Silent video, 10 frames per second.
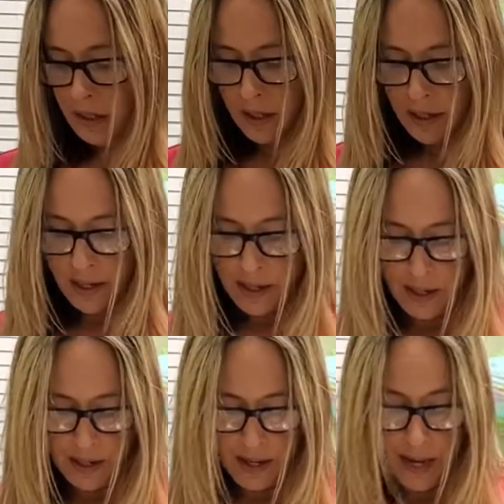Okay,
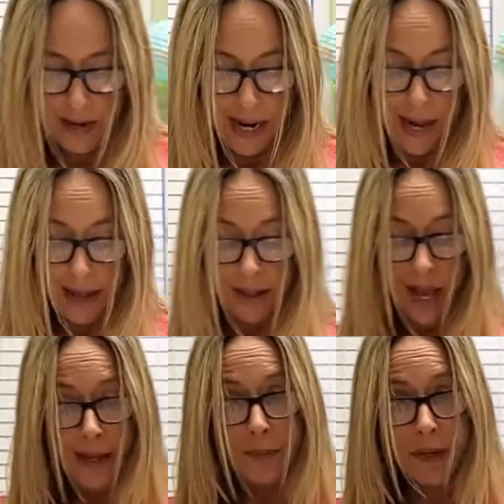and
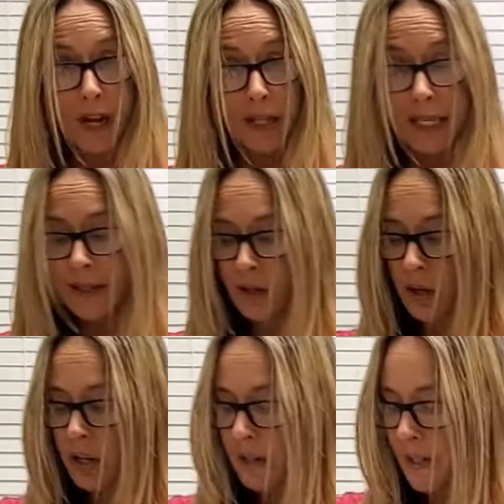last but not least,
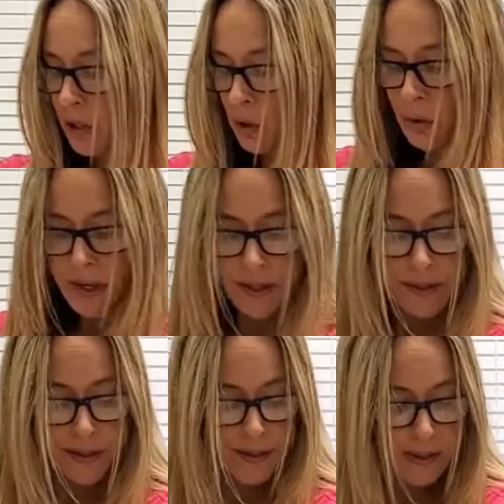our essential
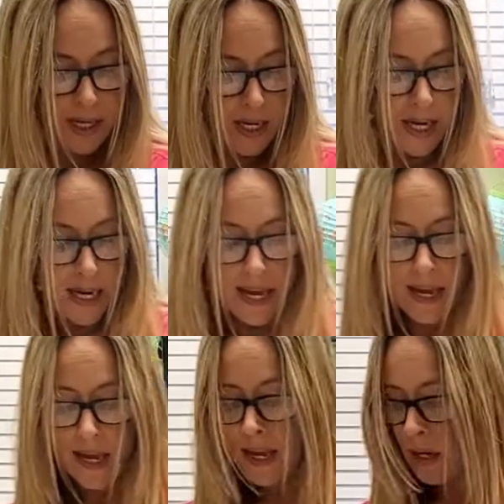oils.
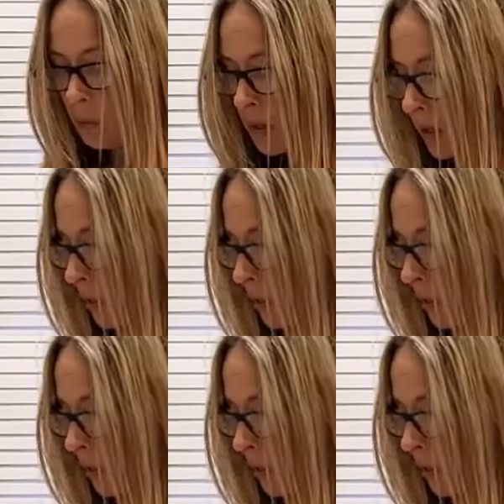And we are